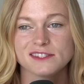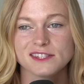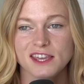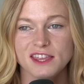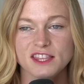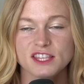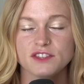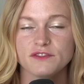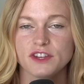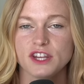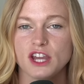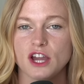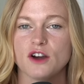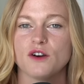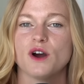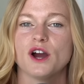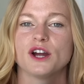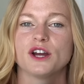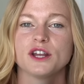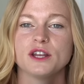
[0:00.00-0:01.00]
in this
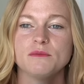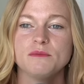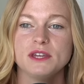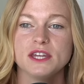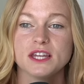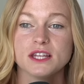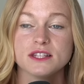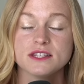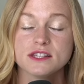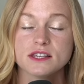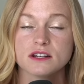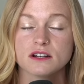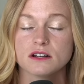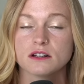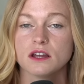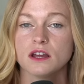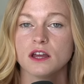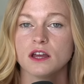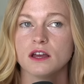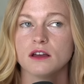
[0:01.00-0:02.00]
video are going to be
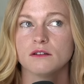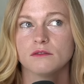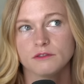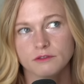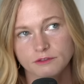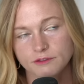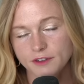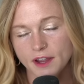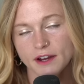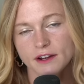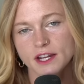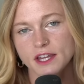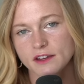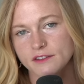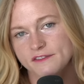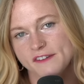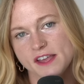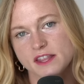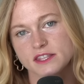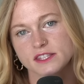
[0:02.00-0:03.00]
considered very
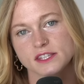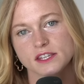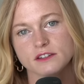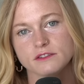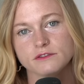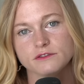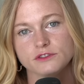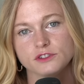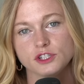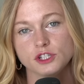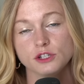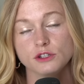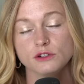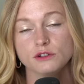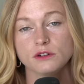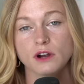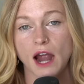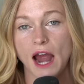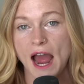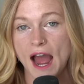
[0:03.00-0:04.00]
offensive
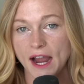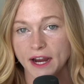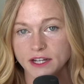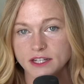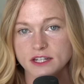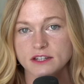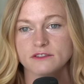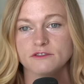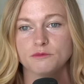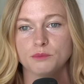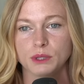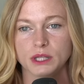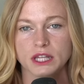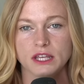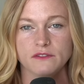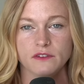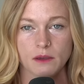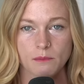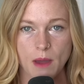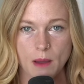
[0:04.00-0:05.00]
to active
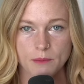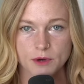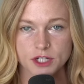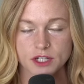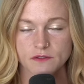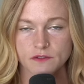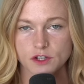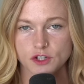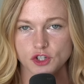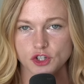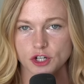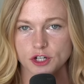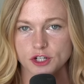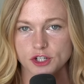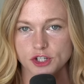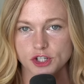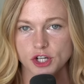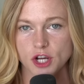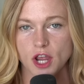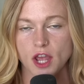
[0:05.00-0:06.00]
believing members of the
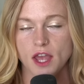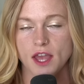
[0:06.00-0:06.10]
church.